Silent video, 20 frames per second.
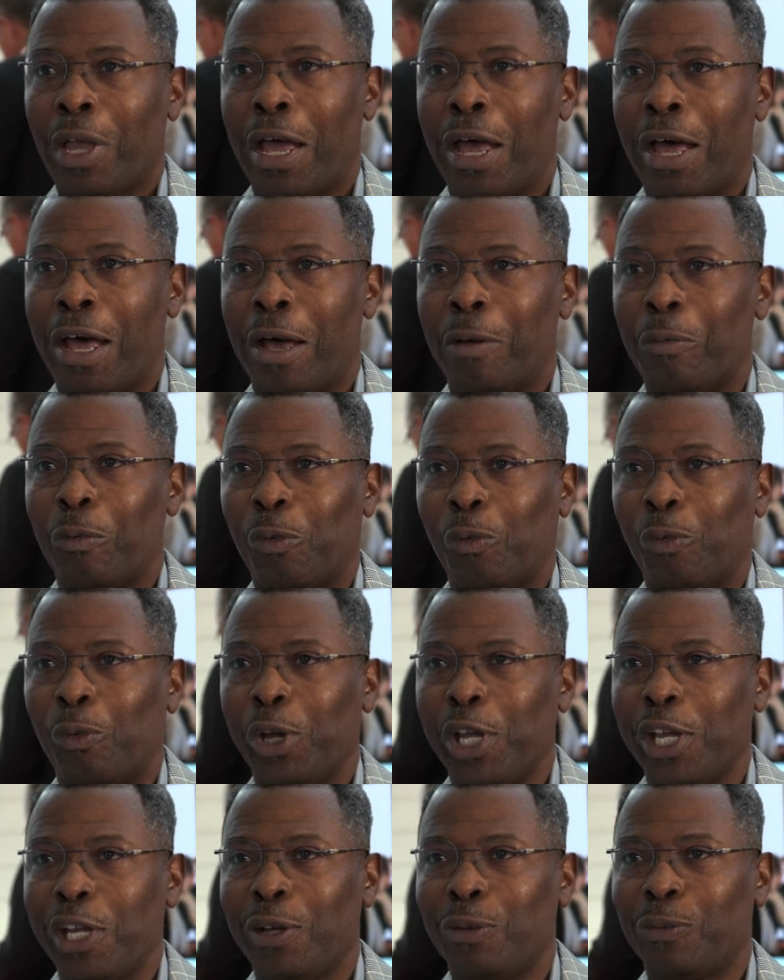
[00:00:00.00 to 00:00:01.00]
Um,
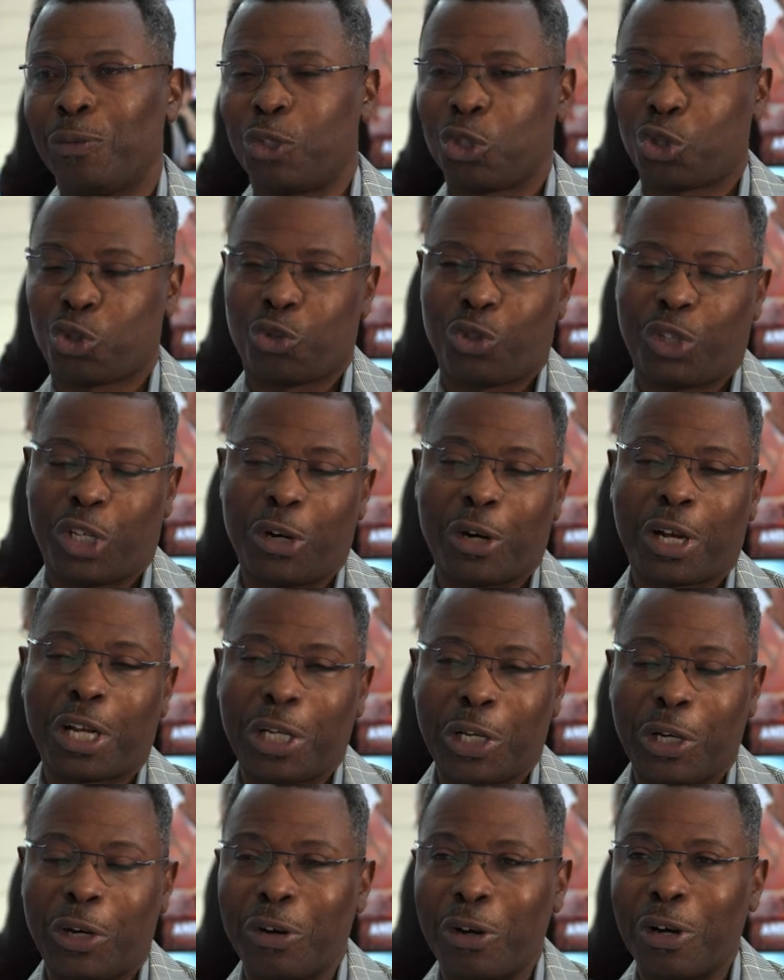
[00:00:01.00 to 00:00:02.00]
we steer
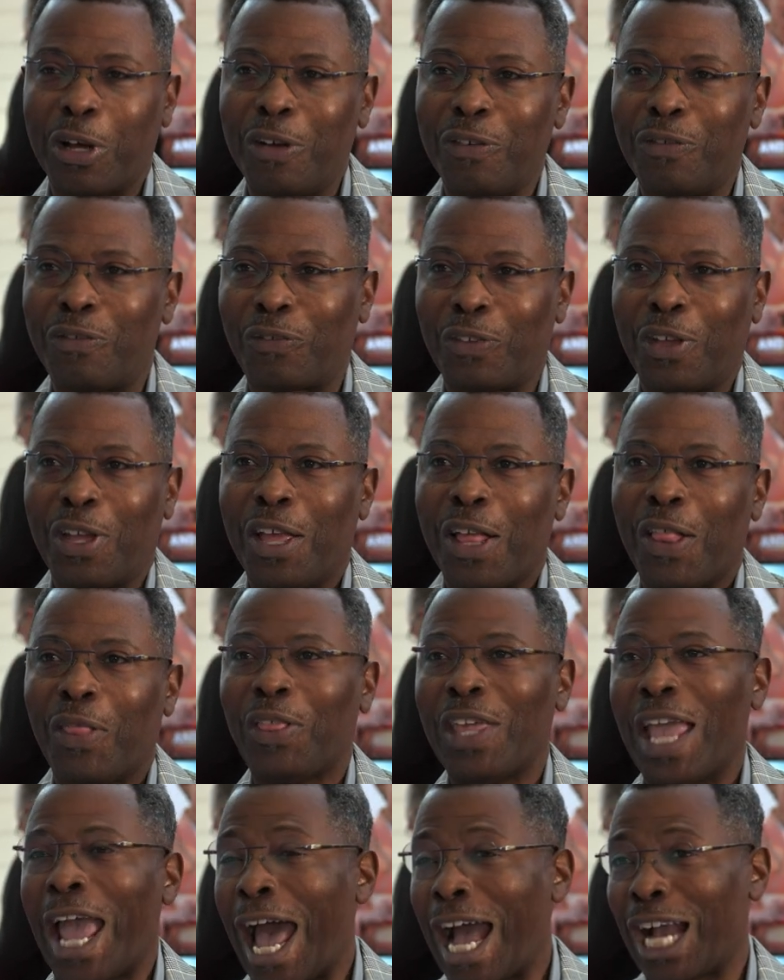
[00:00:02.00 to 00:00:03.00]
clear of
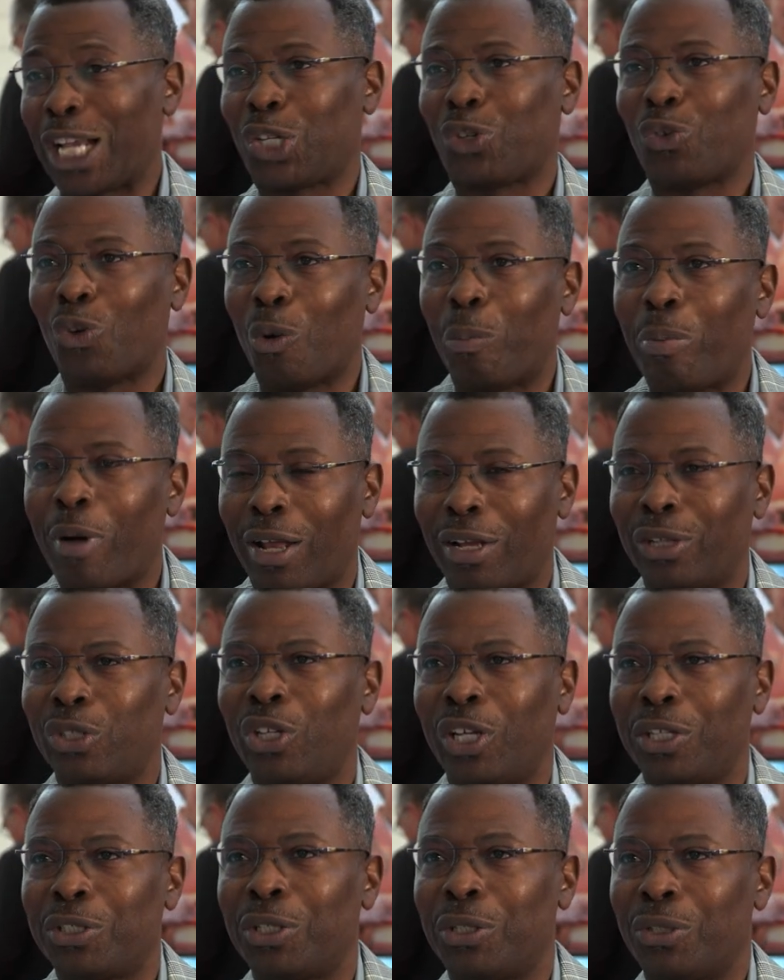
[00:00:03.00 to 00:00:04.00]
the actual
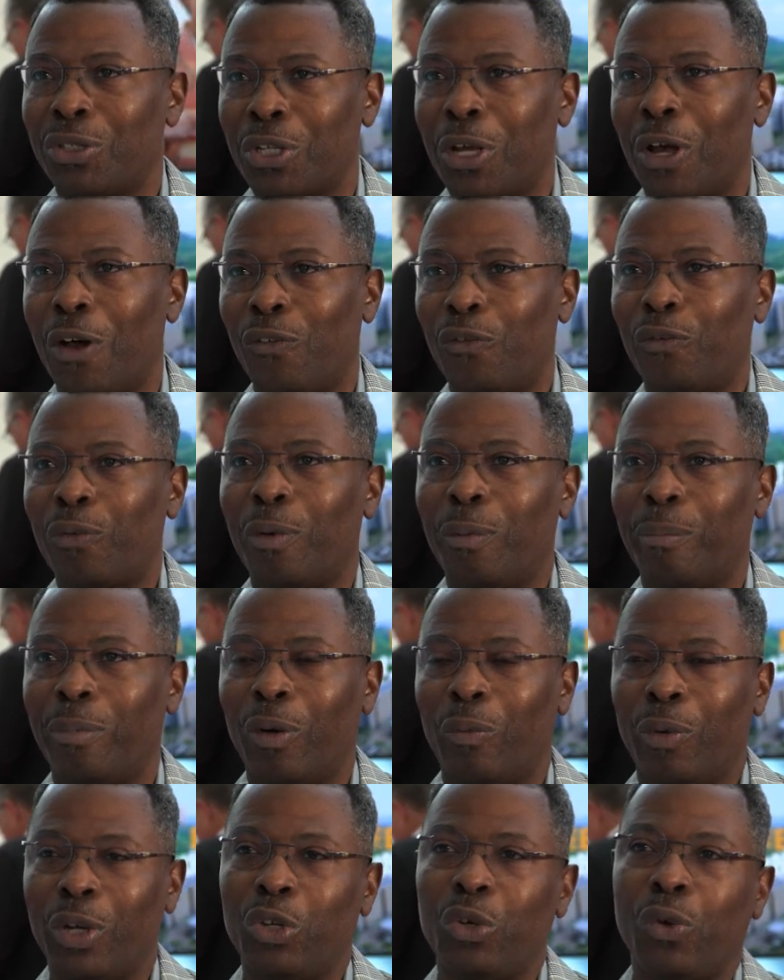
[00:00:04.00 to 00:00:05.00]
politics itself,
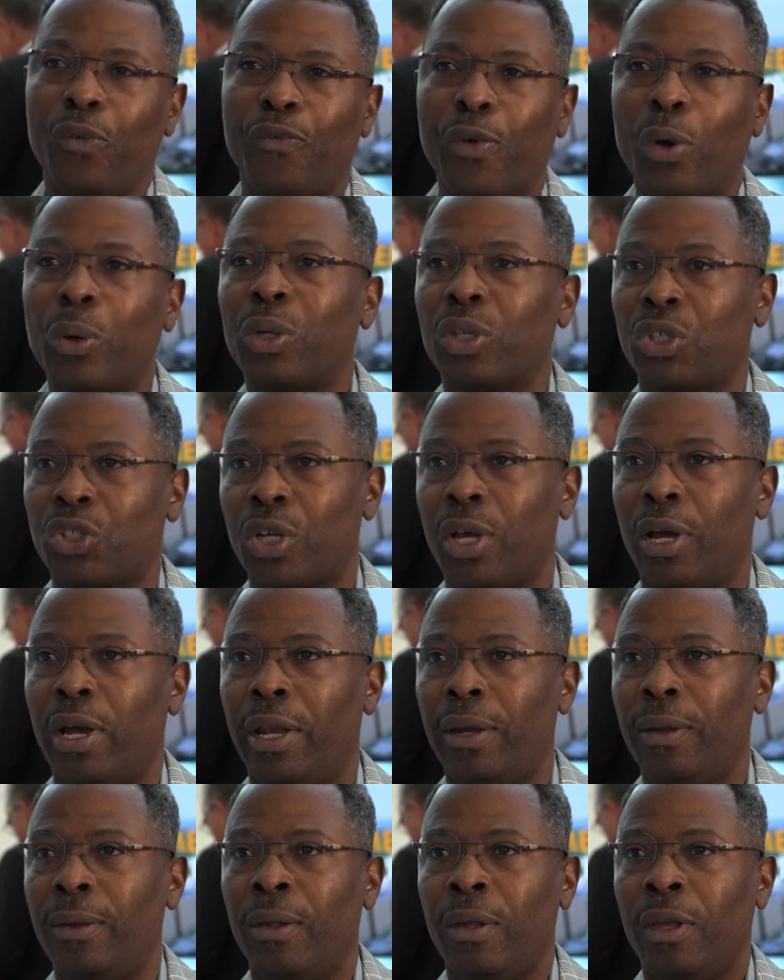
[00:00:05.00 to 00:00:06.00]
but we do focus
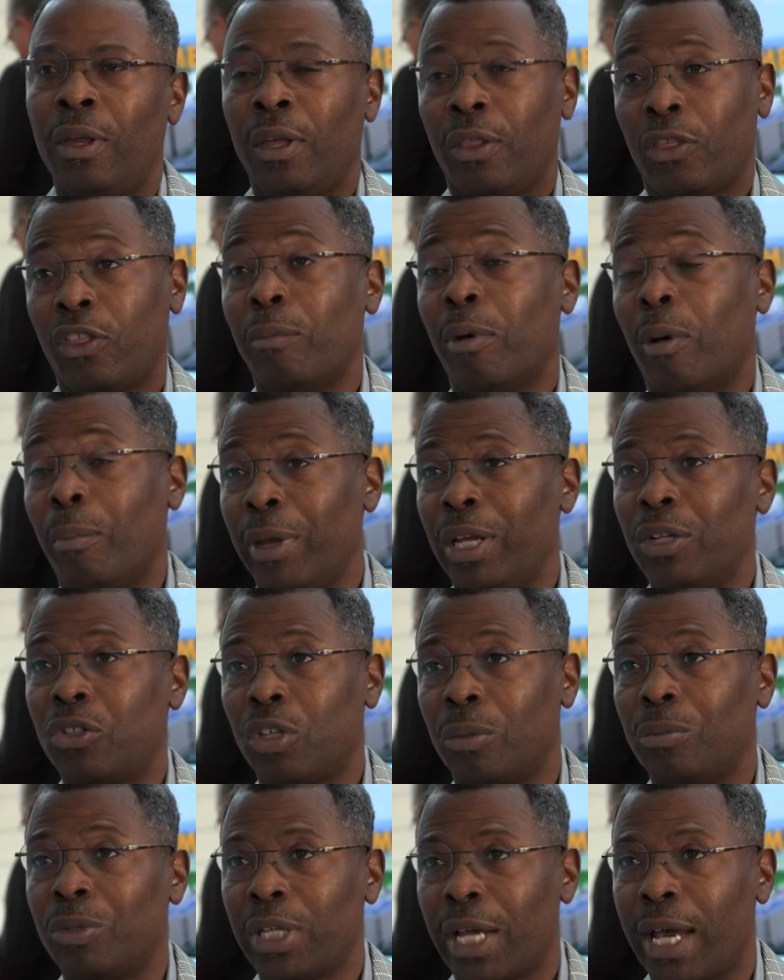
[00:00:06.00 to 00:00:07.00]
on the
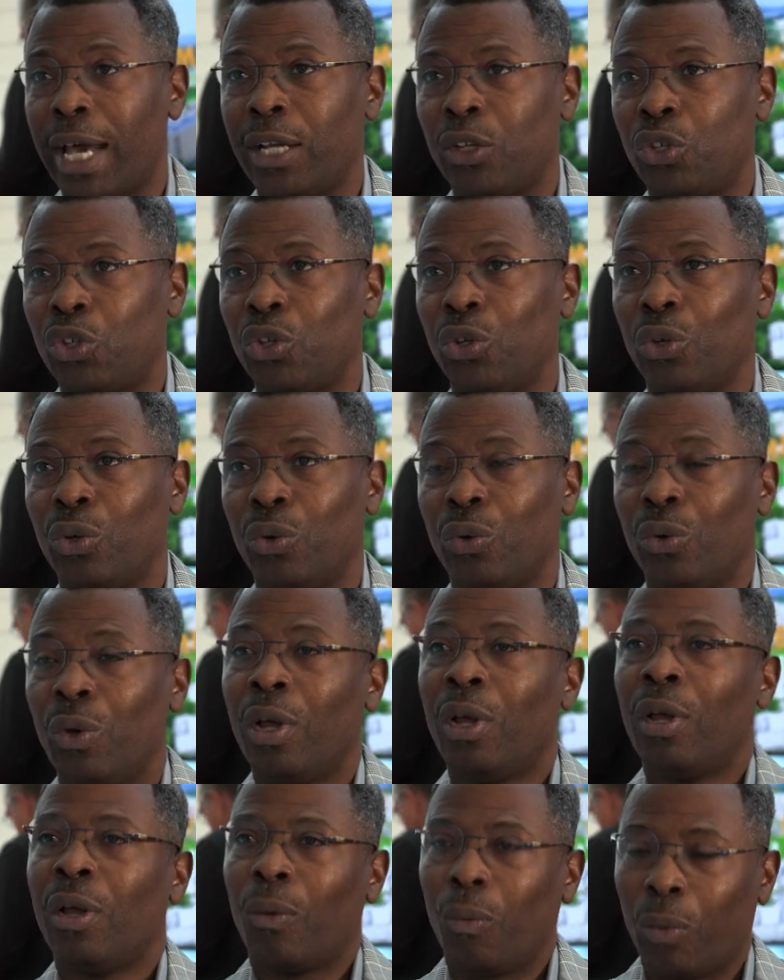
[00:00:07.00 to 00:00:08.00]
momentum tied to
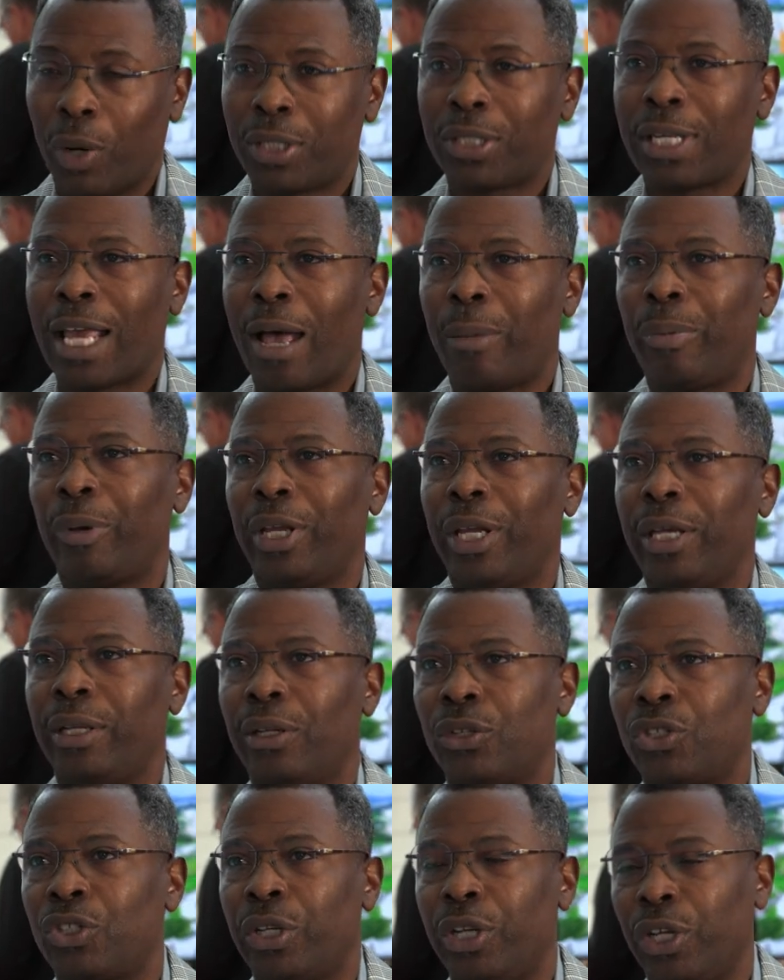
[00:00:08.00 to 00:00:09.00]
what's happening
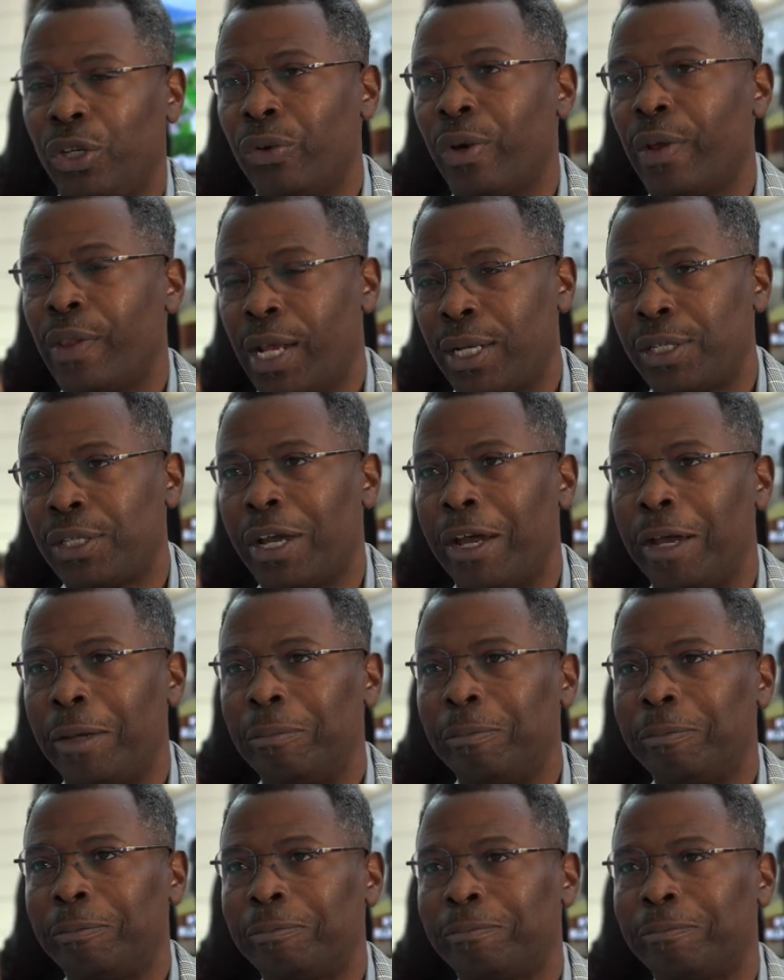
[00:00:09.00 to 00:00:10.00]
in the city during that time.